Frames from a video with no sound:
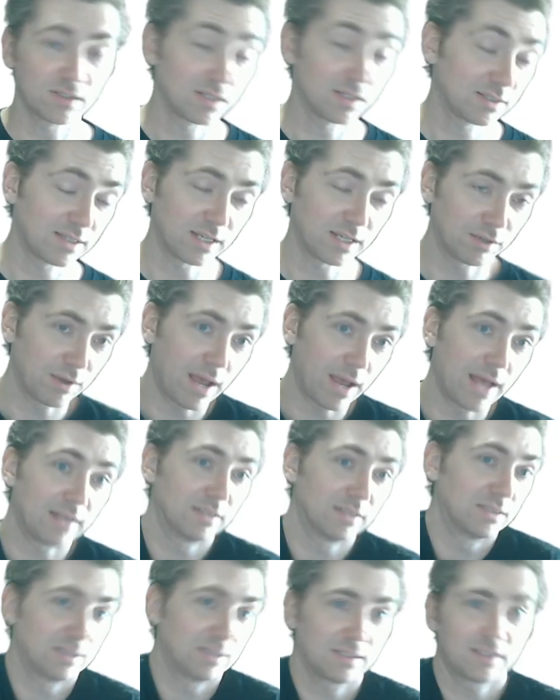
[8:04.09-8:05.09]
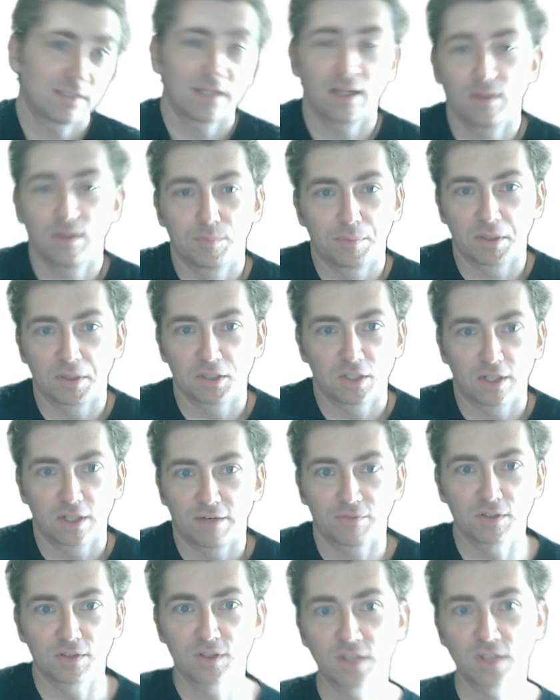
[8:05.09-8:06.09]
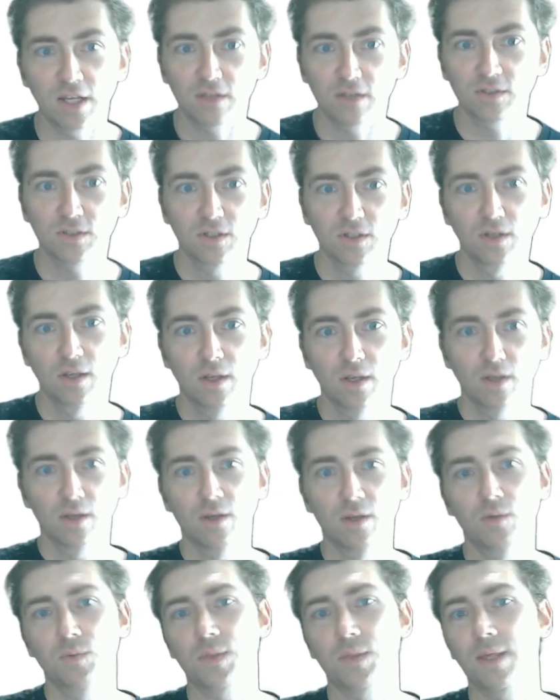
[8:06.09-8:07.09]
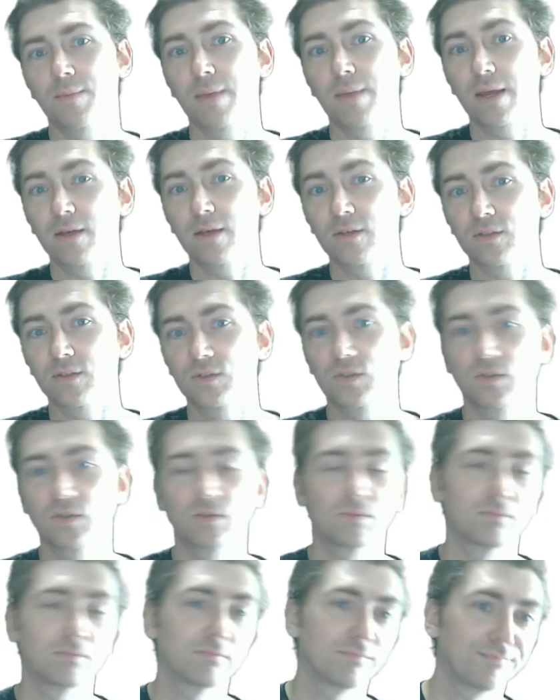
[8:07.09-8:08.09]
Let's say you had a bunch of different cells, emails.